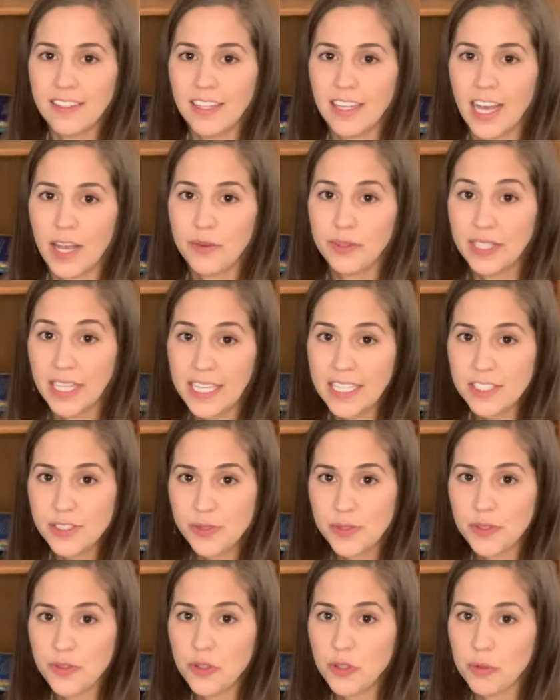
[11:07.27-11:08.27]
I would like to
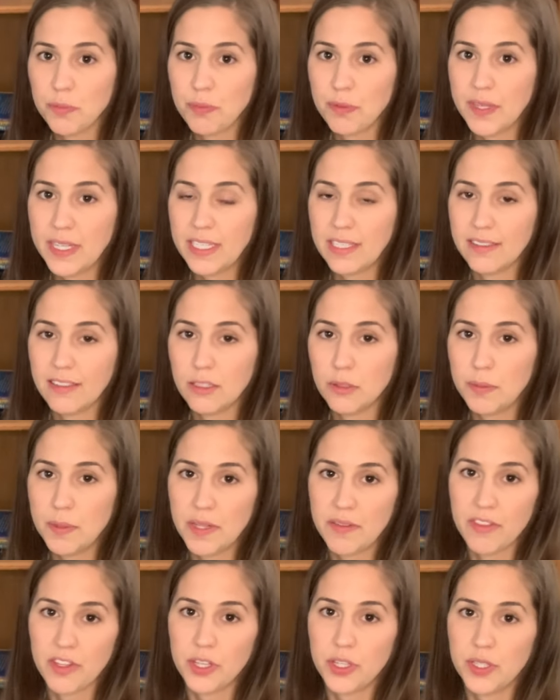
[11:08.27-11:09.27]
incorporate a little bit
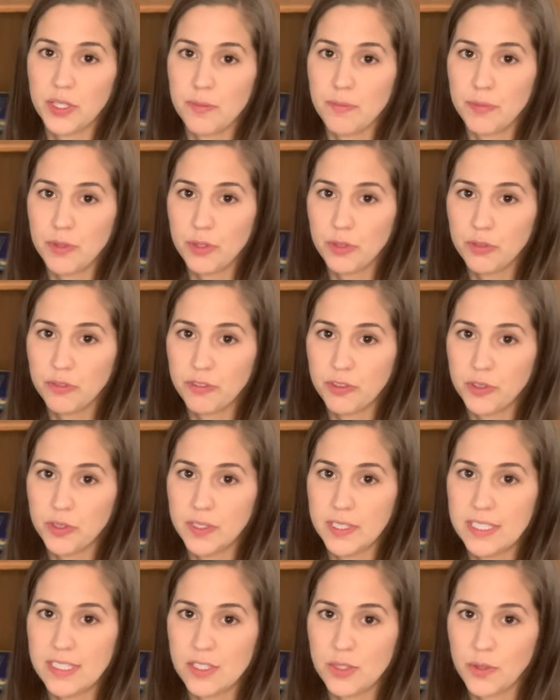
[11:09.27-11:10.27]
of the good and beautiful
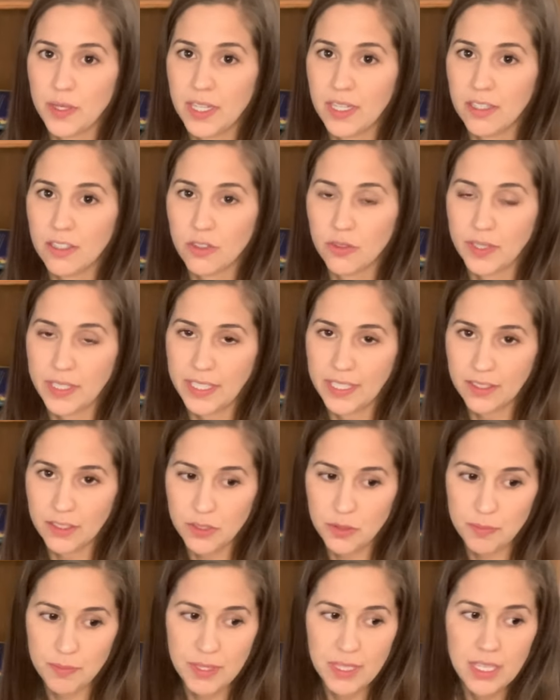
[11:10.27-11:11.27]
into our
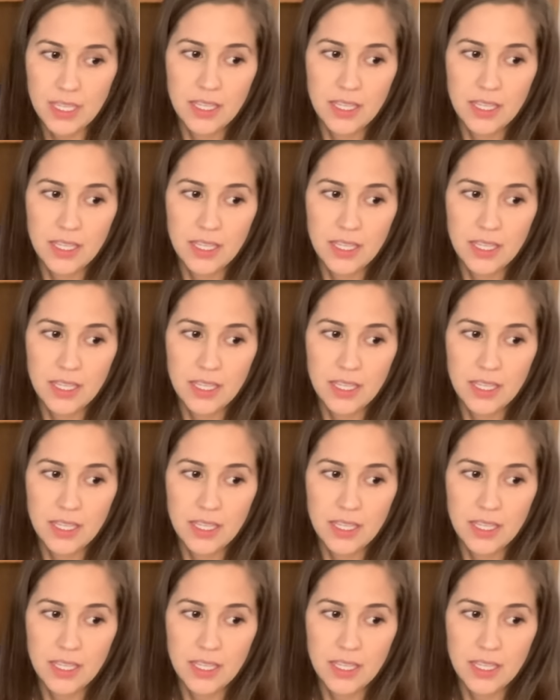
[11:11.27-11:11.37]
curriculum,